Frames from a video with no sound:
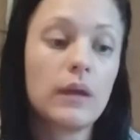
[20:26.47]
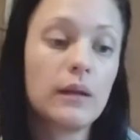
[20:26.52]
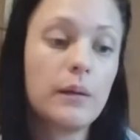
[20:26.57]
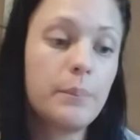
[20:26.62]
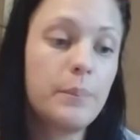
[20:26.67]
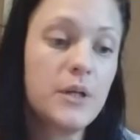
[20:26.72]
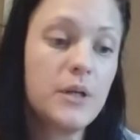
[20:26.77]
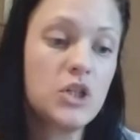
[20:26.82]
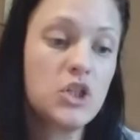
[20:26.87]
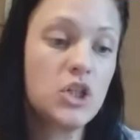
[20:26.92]

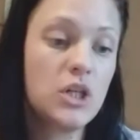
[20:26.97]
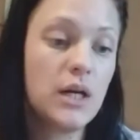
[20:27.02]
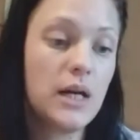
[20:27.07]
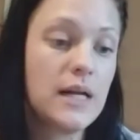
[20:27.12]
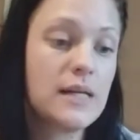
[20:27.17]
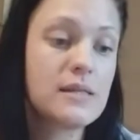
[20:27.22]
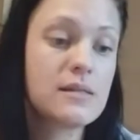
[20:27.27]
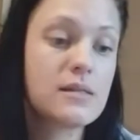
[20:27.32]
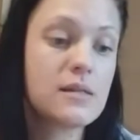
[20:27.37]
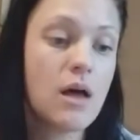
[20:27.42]
picture
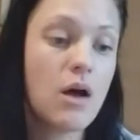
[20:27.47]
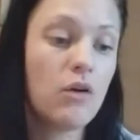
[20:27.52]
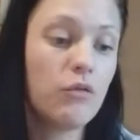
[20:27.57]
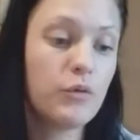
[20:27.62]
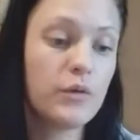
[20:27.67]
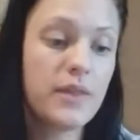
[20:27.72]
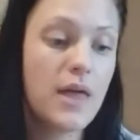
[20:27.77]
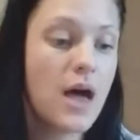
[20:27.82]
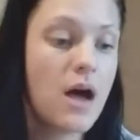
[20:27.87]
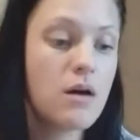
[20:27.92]
itself
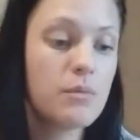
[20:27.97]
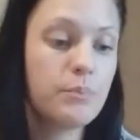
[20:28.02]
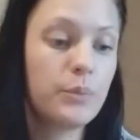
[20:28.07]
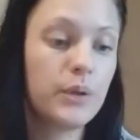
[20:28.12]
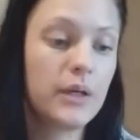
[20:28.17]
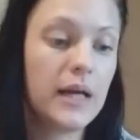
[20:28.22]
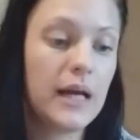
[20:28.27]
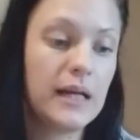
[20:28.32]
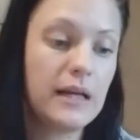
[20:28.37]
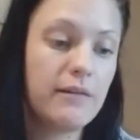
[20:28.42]
without
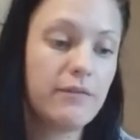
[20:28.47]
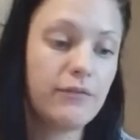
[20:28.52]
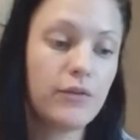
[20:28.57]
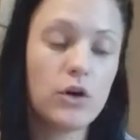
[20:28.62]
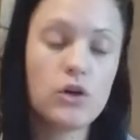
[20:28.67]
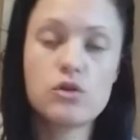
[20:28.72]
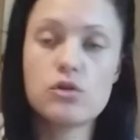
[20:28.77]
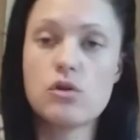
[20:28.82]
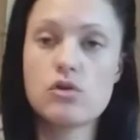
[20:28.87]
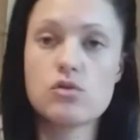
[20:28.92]
putting any
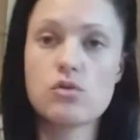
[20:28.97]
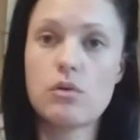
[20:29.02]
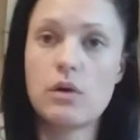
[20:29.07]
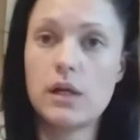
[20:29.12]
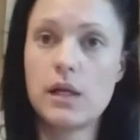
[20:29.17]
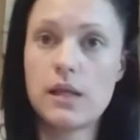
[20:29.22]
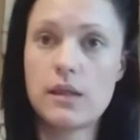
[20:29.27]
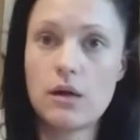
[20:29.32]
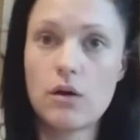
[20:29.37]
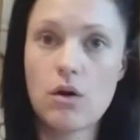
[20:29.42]
photos or
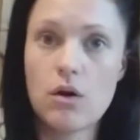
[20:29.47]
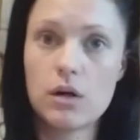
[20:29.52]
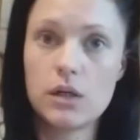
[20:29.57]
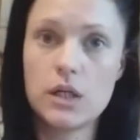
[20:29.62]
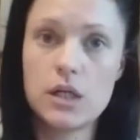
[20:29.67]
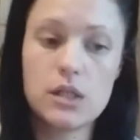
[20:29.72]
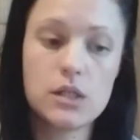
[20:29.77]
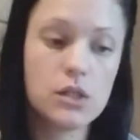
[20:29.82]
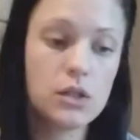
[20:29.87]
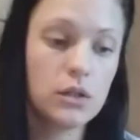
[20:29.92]
anything on
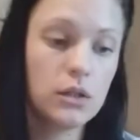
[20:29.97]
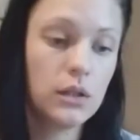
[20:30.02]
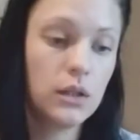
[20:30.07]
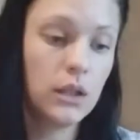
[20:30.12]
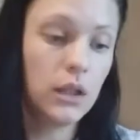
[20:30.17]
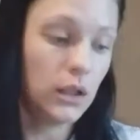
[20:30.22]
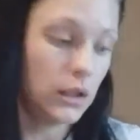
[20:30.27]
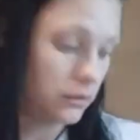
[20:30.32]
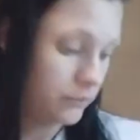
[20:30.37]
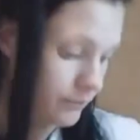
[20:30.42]
it.
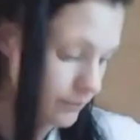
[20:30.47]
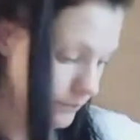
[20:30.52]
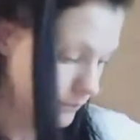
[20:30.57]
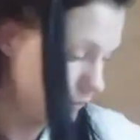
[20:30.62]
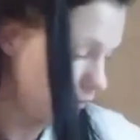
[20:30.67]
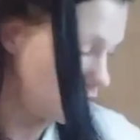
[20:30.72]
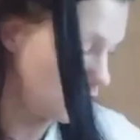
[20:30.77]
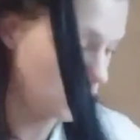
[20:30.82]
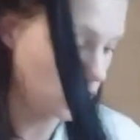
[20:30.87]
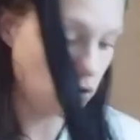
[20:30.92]

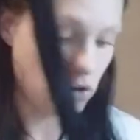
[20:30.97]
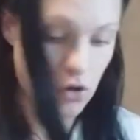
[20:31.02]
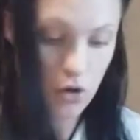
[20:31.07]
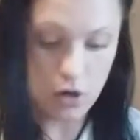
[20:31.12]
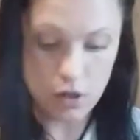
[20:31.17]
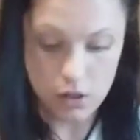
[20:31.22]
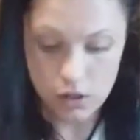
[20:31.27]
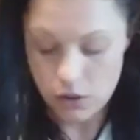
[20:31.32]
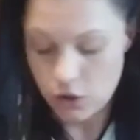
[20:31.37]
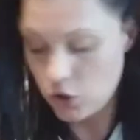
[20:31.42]
You
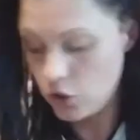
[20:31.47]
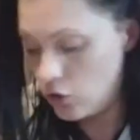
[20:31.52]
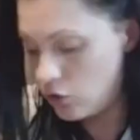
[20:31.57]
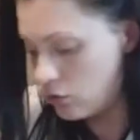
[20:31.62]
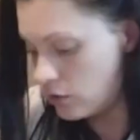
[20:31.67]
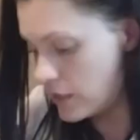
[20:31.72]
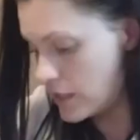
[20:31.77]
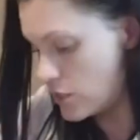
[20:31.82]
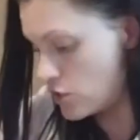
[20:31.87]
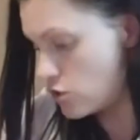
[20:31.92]
know,
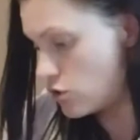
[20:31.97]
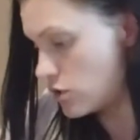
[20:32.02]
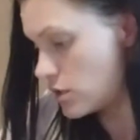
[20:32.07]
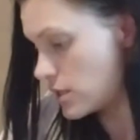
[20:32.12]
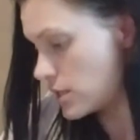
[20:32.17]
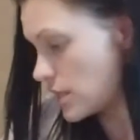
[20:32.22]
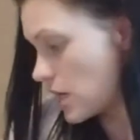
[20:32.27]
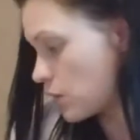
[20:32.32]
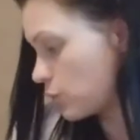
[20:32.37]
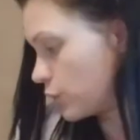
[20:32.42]
you need to
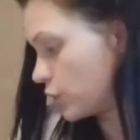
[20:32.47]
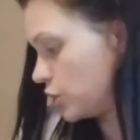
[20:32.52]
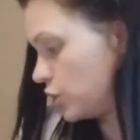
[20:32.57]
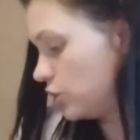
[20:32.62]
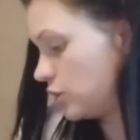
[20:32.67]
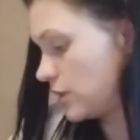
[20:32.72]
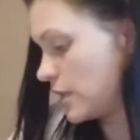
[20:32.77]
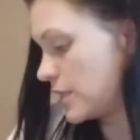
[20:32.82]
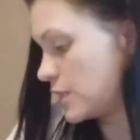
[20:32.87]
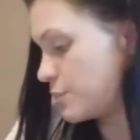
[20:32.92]
decide what
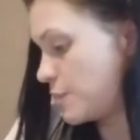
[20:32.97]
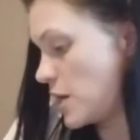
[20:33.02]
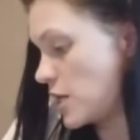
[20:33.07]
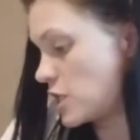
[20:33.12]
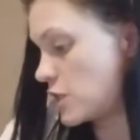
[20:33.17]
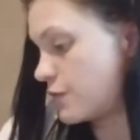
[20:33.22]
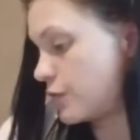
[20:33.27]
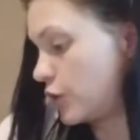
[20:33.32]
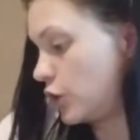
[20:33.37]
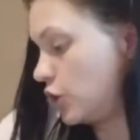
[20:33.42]
is
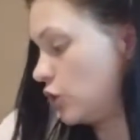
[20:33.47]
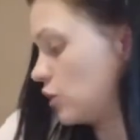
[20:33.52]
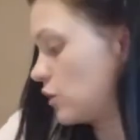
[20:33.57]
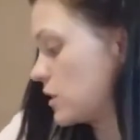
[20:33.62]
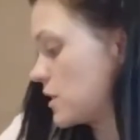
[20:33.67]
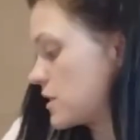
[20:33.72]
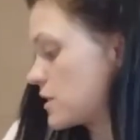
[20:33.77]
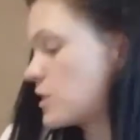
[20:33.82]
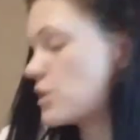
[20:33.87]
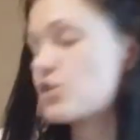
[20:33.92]
best for you.
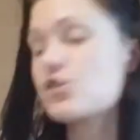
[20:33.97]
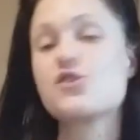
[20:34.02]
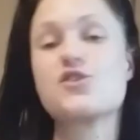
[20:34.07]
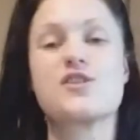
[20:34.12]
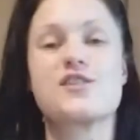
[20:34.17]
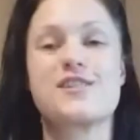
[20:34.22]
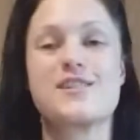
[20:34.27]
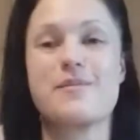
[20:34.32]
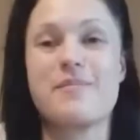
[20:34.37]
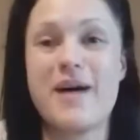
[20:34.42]
This is
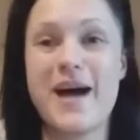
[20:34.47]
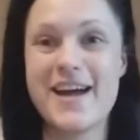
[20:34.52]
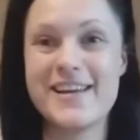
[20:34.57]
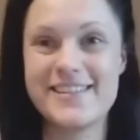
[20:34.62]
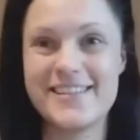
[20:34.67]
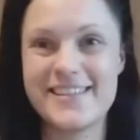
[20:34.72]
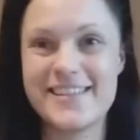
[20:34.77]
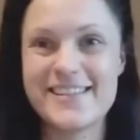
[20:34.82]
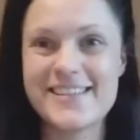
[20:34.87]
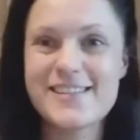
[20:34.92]
just some
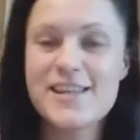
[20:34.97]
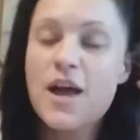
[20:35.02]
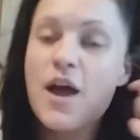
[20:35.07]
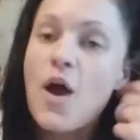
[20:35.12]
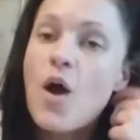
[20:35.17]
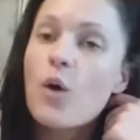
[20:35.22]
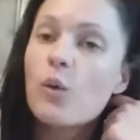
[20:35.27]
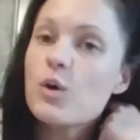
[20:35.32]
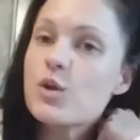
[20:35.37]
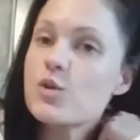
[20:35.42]
ideas.
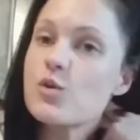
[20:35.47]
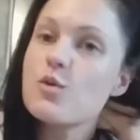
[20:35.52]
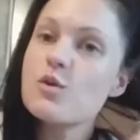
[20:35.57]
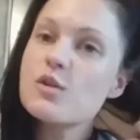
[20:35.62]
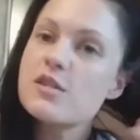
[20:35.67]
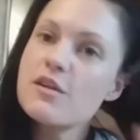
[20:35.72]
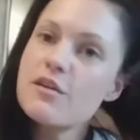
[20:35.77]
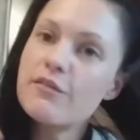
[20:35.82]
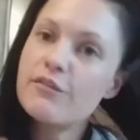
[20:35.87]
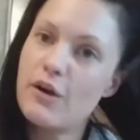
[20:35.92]
What's
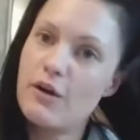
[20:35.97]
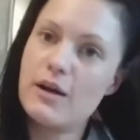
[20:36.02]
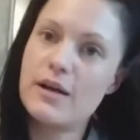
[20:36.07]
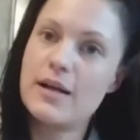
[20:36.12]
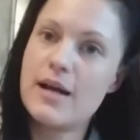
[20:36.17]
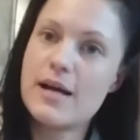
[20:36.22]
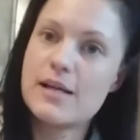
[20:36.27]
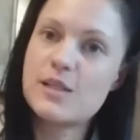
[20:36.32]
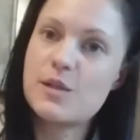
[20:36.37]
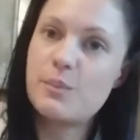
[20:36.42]
also very
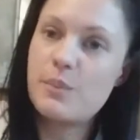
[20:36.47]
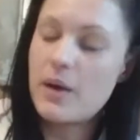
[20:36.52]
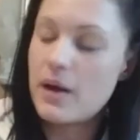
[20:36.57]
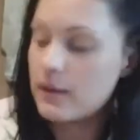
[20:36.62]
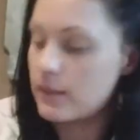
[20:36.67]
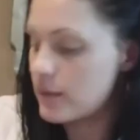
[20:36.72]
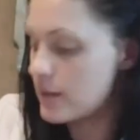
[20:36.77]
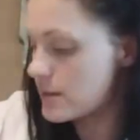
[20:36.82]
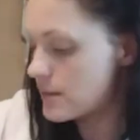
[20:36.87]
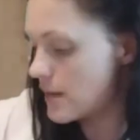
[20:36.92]
nice
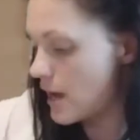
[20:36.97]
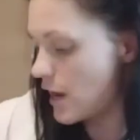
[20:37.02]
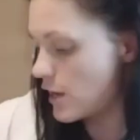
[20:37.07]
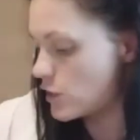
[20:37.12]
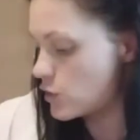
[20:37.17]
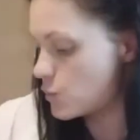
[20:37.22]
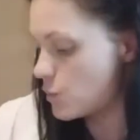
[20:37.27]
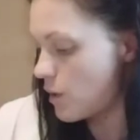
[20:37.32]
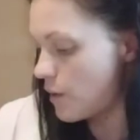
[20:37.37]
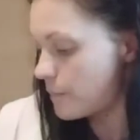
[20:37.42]
about this
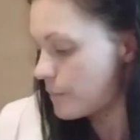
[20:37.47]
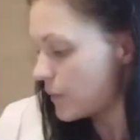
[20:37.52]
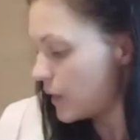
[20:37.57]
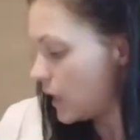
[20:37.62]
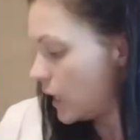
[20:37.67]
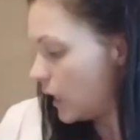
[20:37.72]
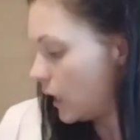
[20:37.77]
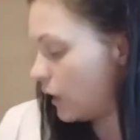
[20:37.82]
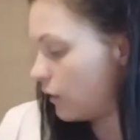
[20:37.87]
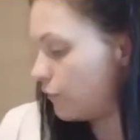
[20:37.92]
as well,
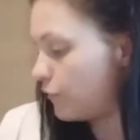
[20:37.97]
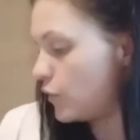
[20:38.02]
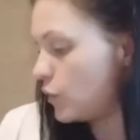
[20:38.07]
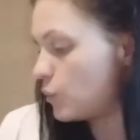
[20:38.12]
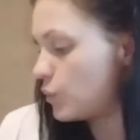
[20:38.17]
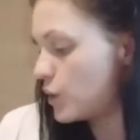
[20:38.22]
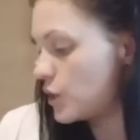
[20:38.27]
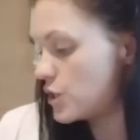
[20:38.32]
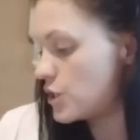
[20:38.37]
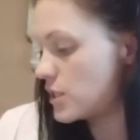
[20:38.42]
if you
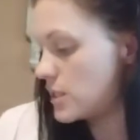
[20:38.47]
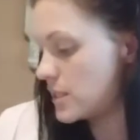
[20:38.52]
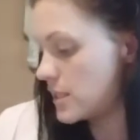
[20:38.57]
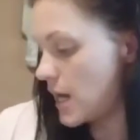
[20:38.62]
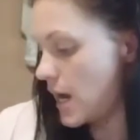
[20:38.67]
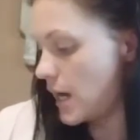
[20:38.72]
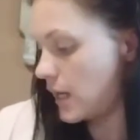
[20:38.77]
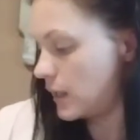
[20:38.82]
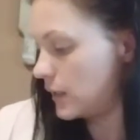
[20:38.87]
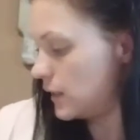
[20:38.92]
were to
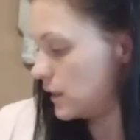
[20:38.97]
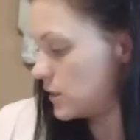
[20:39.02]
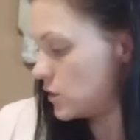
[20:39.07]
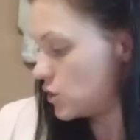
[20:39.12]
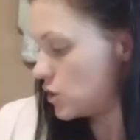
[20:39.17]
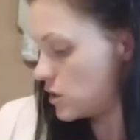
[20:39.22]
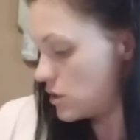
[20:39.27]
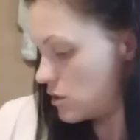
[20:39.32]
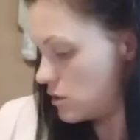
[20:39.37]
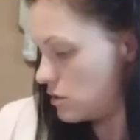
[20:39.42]
take, let's
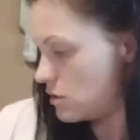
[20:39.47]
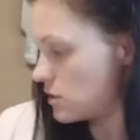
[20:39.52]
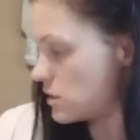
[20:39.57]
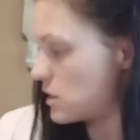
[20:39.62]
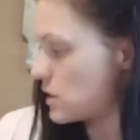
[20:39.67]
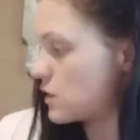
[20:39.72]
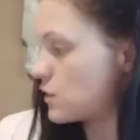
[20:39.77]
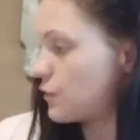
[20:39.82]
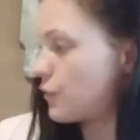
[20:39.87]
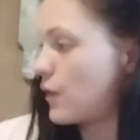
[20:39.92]
just use
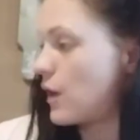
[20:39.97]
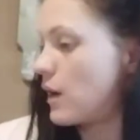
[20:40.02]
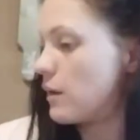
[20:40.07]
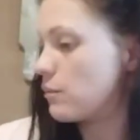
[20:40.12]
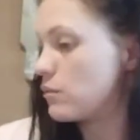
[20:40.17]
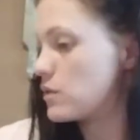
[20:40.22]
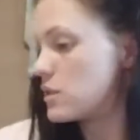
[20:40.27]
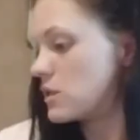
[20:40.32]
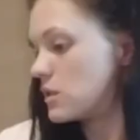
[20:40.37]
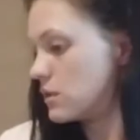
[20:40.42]
this frame,
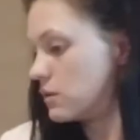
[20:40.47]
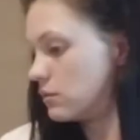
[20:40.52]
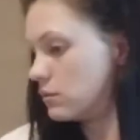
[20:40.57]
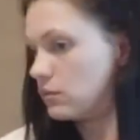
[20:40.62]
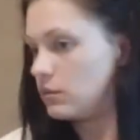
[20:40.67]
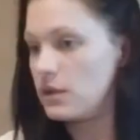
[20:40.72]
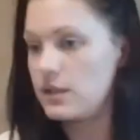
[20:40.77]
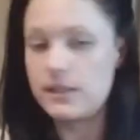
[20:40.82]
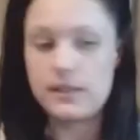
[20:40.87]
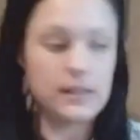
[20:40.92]
because
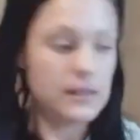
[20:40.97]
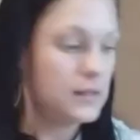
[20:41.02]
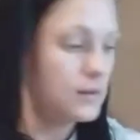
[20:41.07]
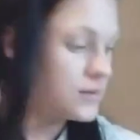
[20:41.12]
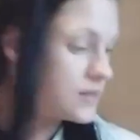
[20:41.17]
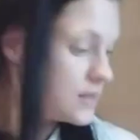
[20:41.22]
where's